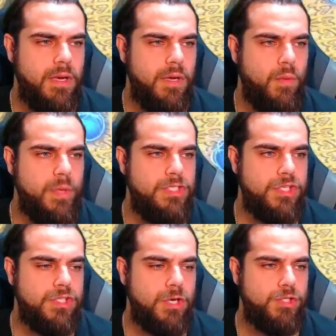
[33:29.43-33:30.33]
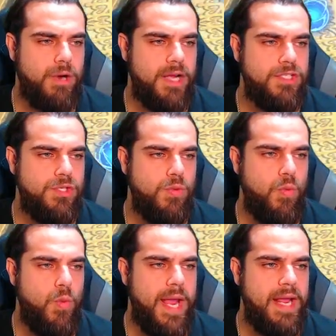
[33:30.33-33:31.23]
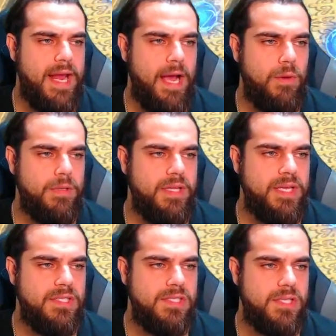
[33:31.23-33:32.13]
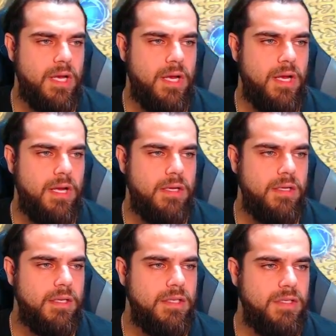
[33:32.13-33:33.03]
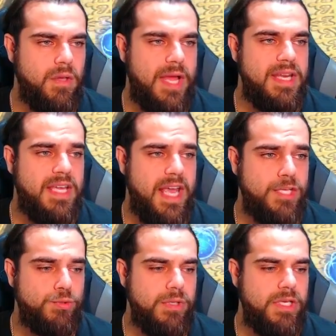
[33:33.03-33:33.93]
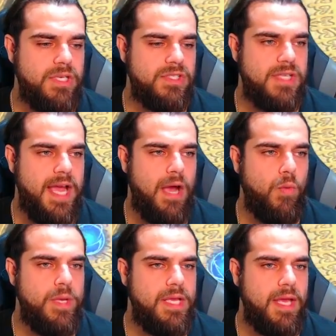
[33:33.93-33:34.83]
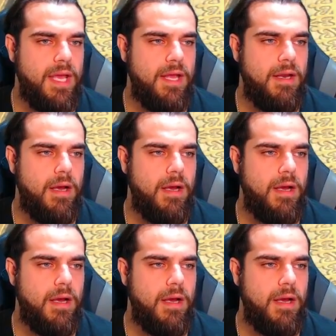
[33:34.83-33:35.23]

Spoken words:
we just are trying to wait out this the lightning cage, really, because now we can